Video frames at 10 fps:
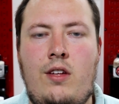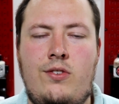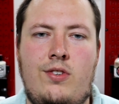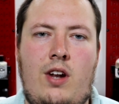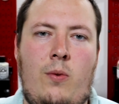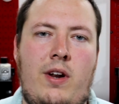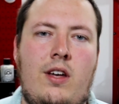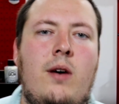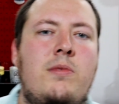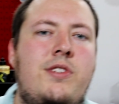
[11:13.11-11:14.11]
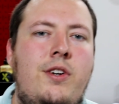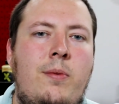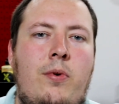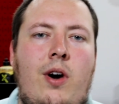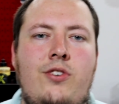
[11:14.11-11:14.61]
So now when it comes to
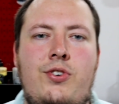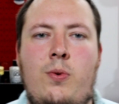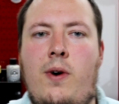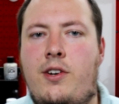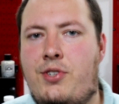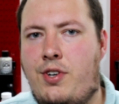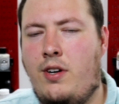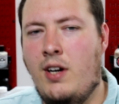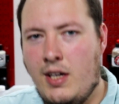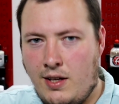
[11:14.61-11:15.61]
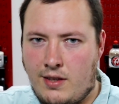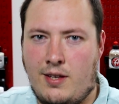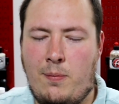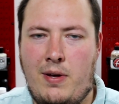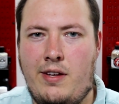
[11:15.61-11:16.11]
your pressure washer,
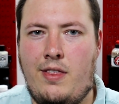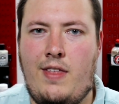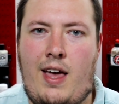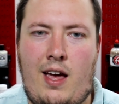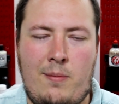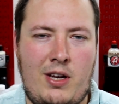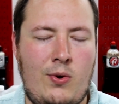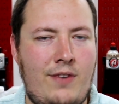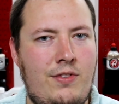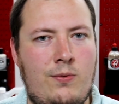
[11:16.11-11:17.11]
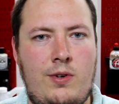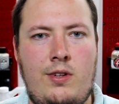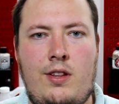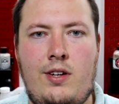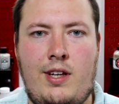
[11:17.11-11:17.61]
to pick that, you have to
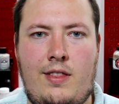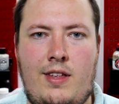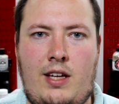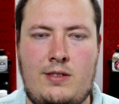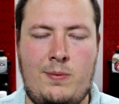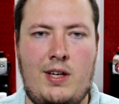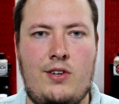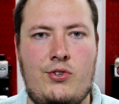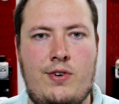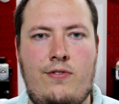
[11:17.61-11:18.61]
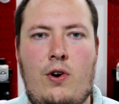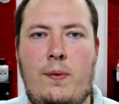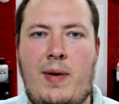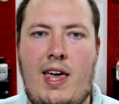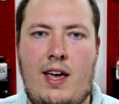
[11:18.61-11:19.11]
really look at things, because your
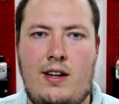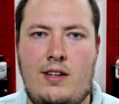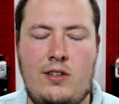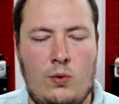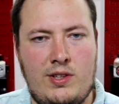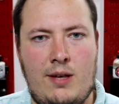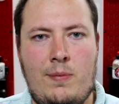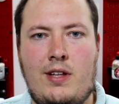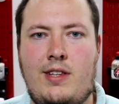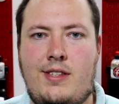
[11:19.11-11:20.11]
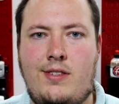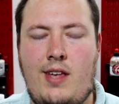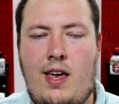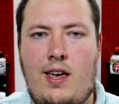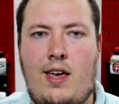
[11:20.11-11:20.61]
foam cannon will typically
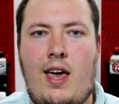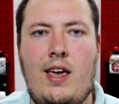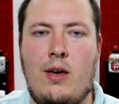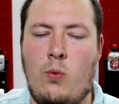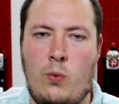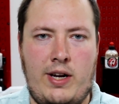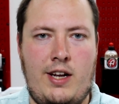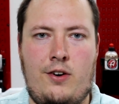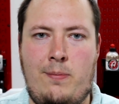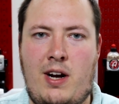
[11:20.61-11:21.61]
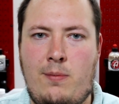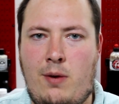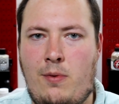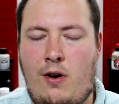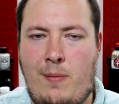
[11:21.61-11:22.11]
say, hey, we need a
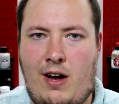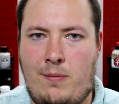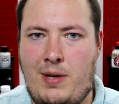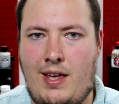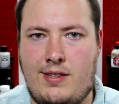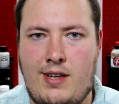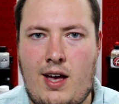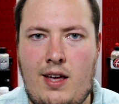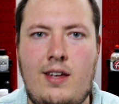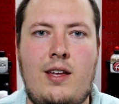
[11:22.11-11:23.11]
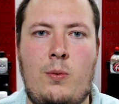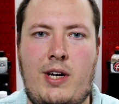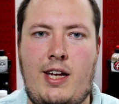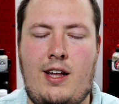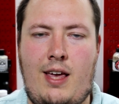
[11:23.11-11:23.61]
minimum amount of PSI and
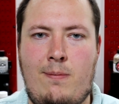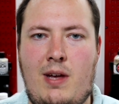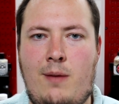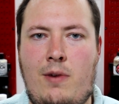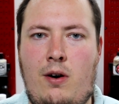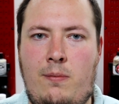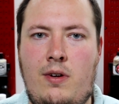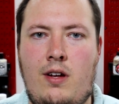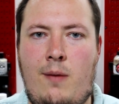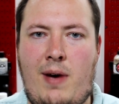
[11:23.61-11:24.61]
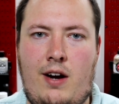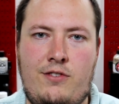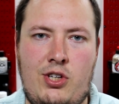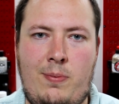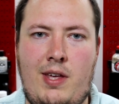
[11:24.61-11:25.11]
we need a minimum amount
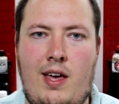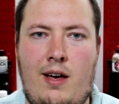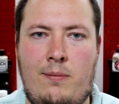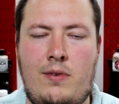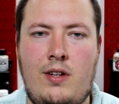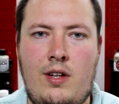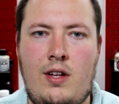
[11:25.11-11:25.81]
of GPM.